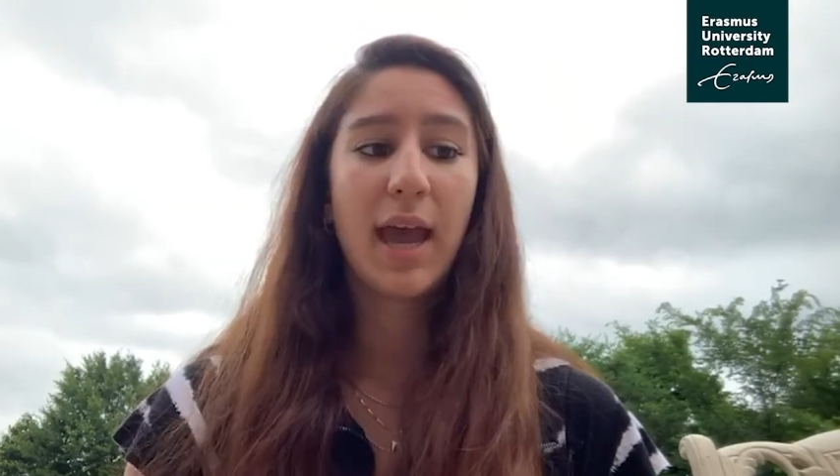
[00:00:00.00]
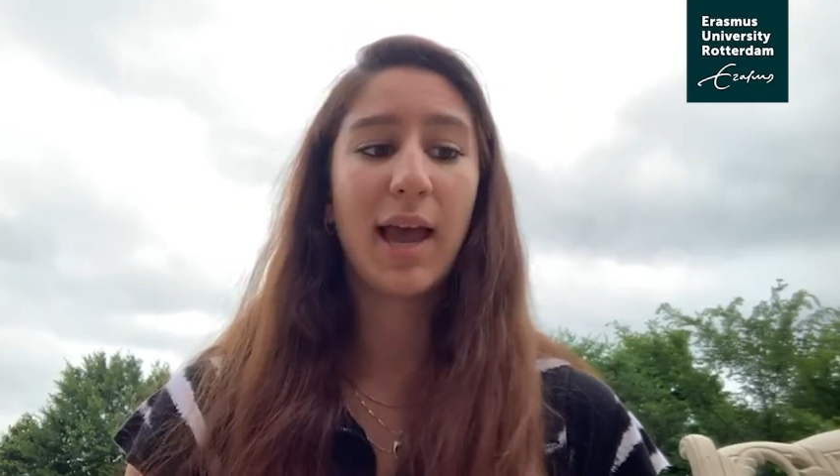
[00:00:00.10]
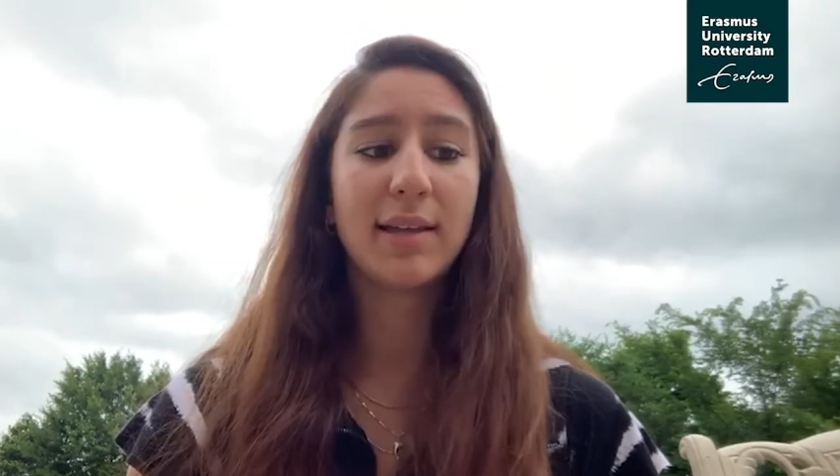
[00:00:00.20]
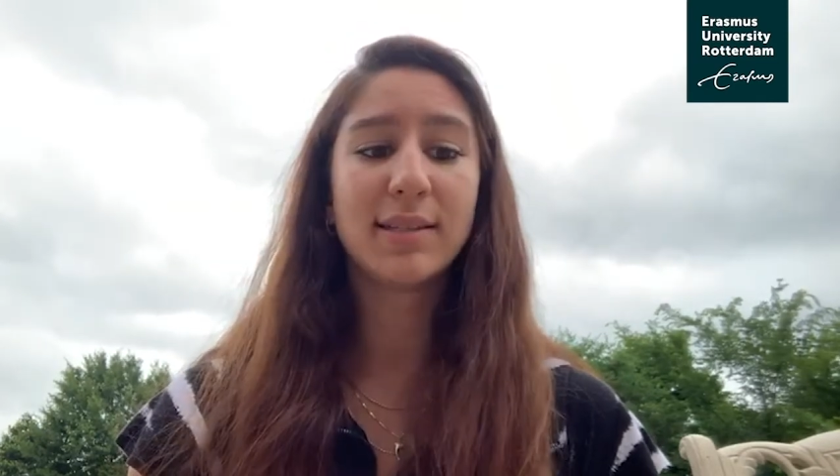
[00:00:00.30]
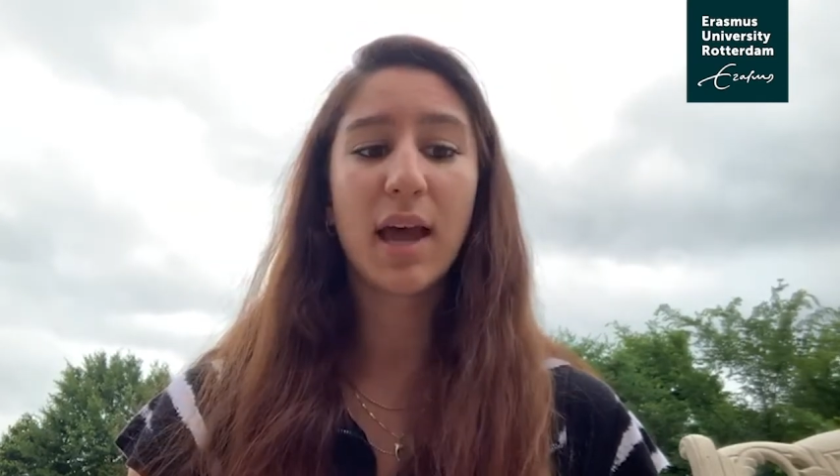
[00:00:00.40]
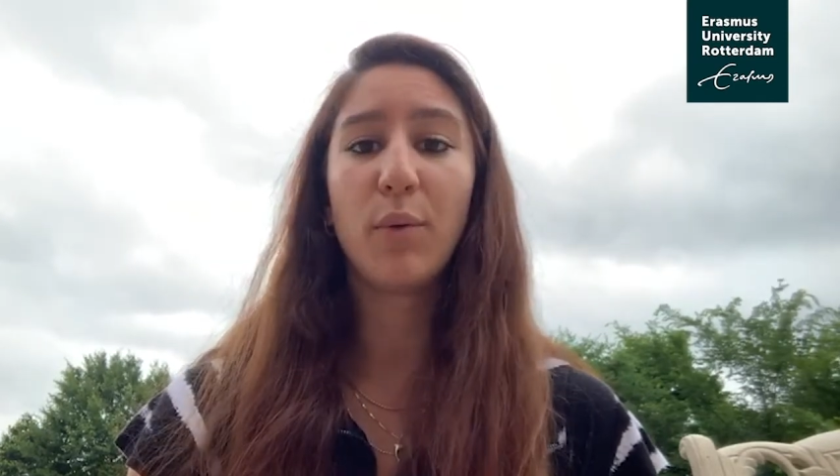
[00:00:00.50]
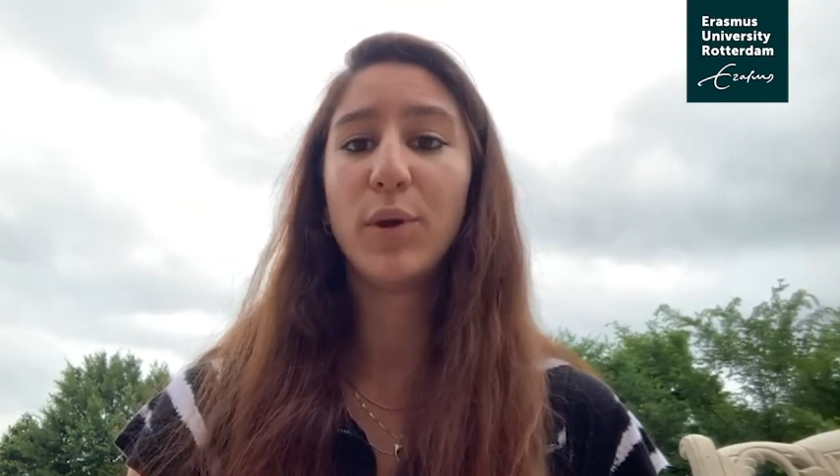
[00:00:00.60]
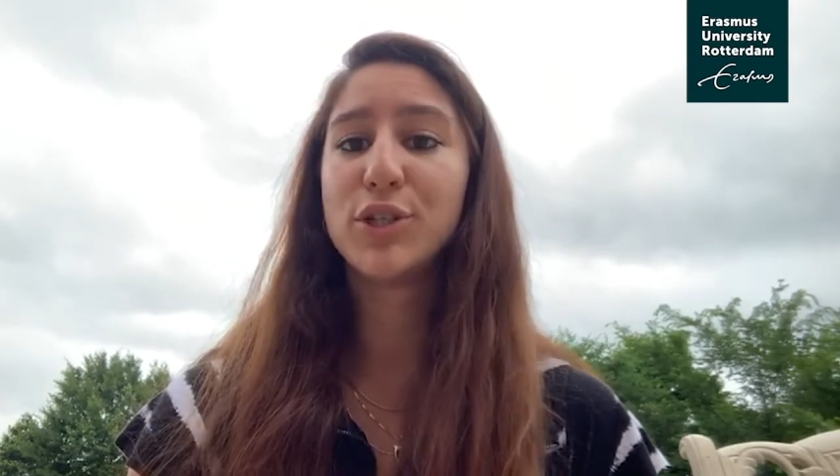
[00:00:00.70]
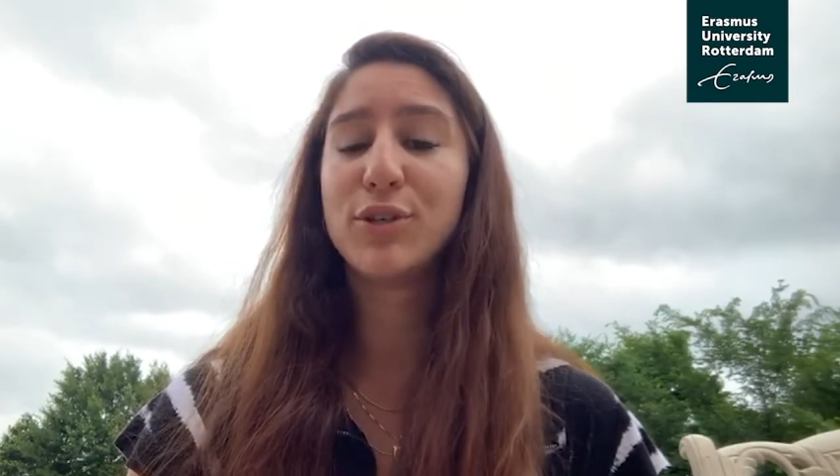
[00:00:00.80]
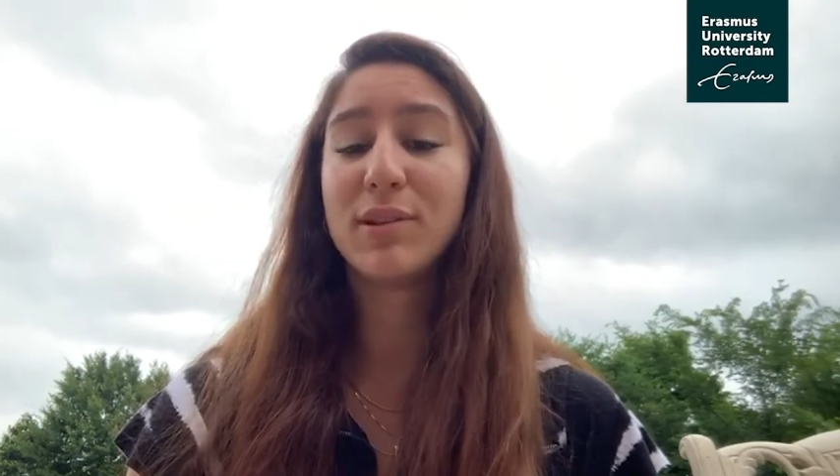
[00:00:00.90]
and I
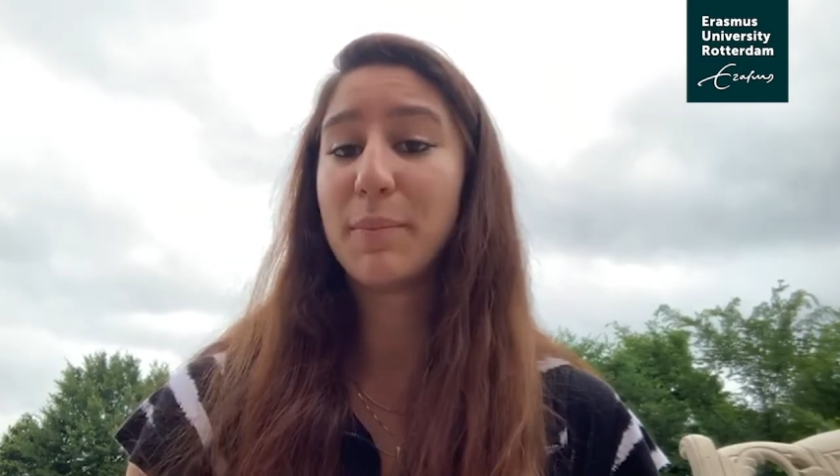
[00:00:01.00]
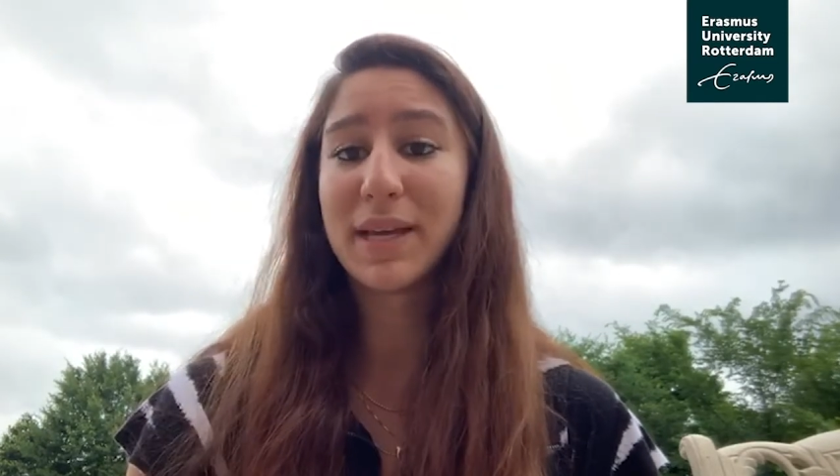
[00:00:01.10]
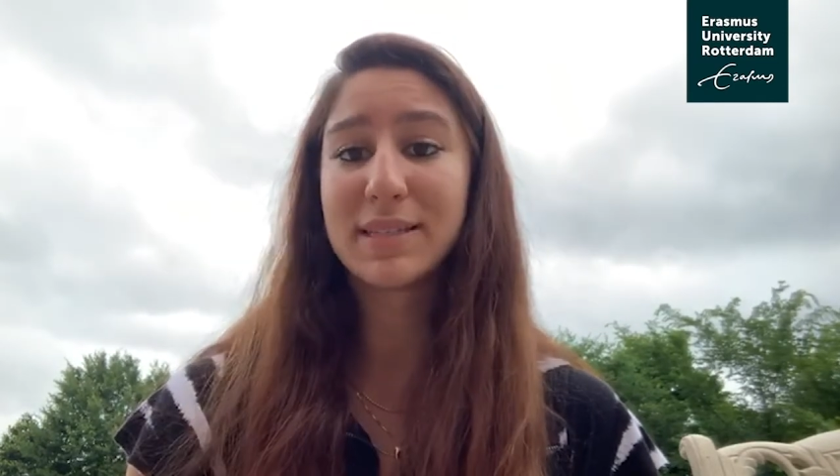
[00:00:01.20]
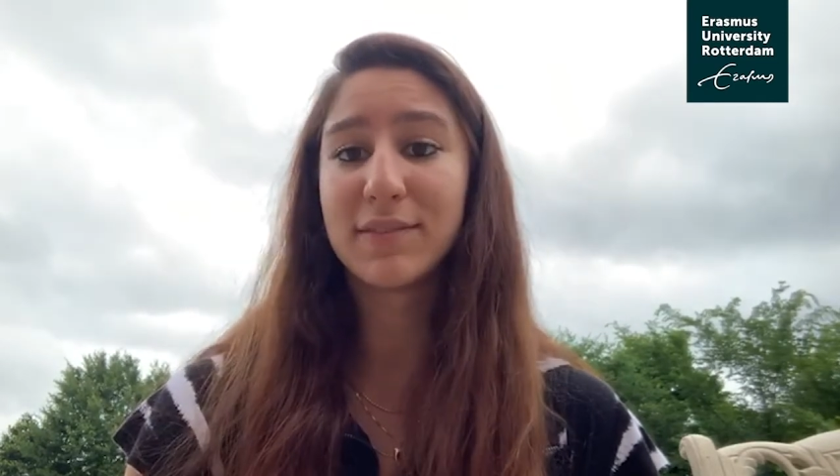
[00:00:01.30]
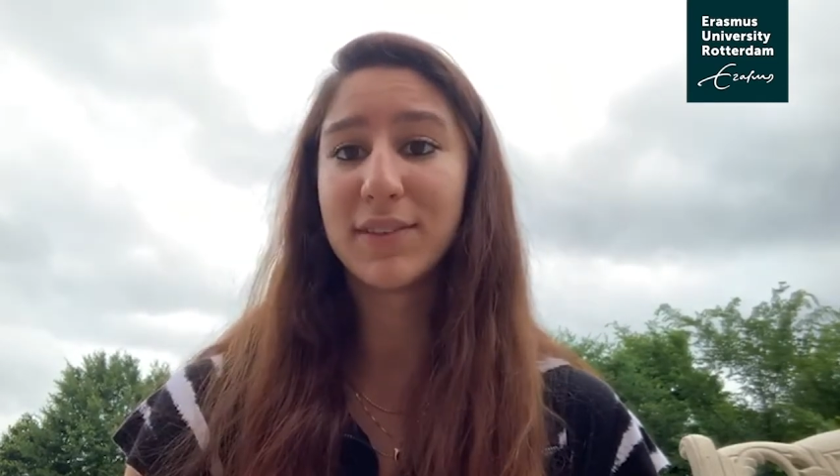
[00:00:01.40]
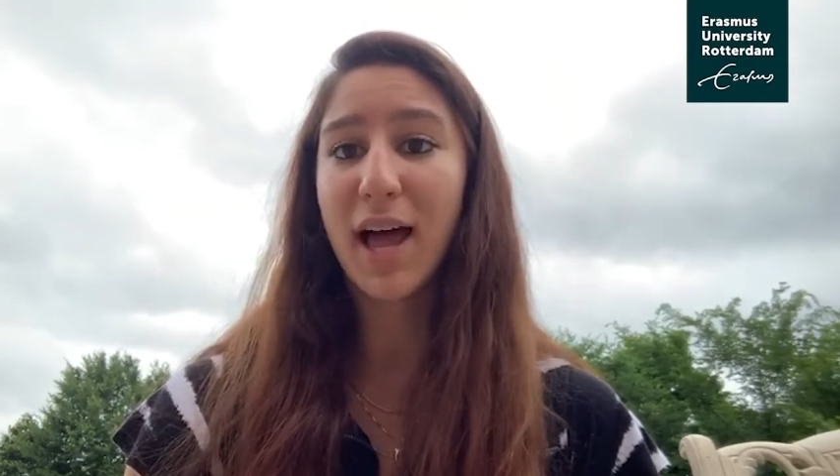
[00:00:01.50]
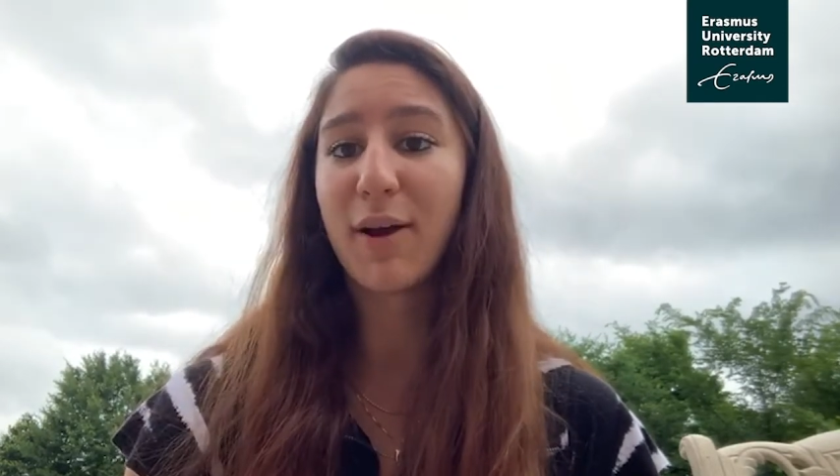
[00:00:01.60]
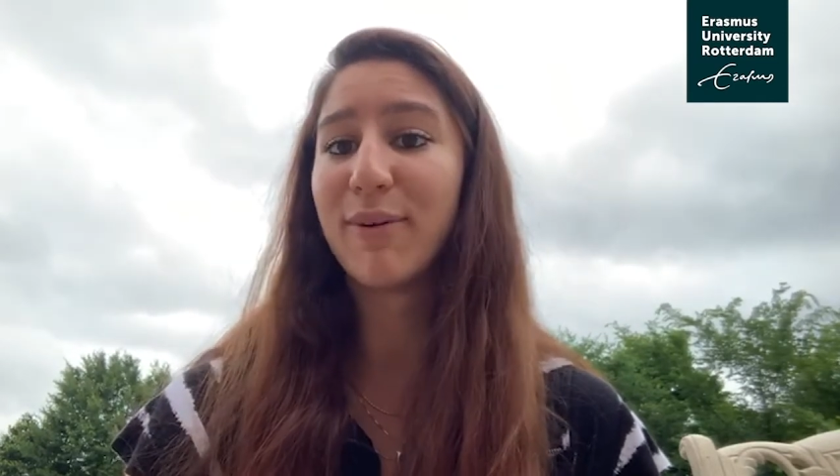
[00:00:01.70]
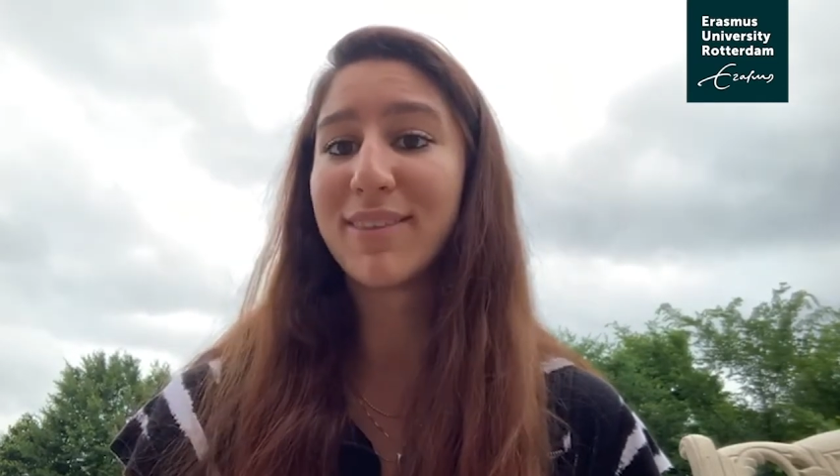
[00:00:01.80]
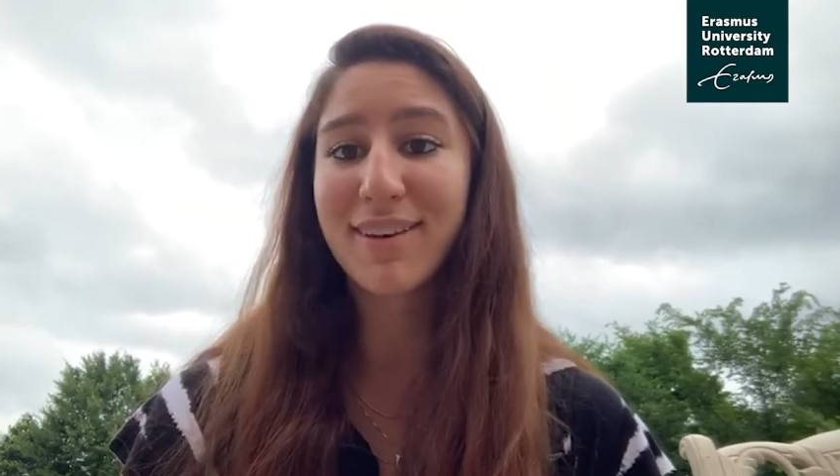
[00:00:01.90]
wish you the best of
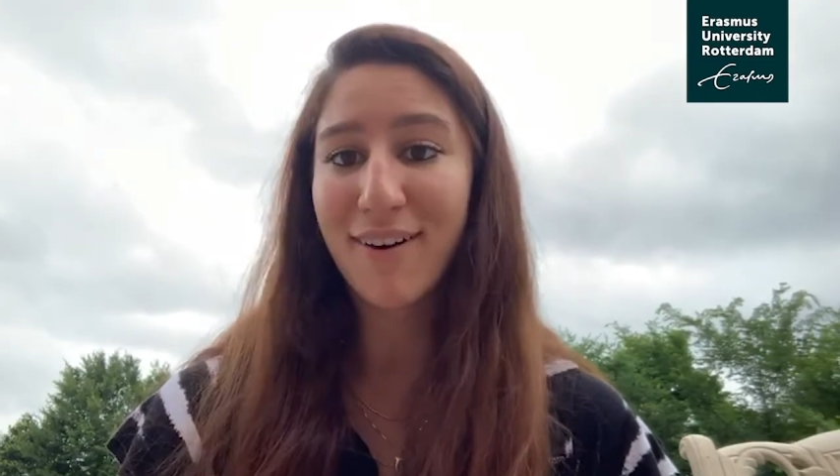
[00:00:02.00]
luck with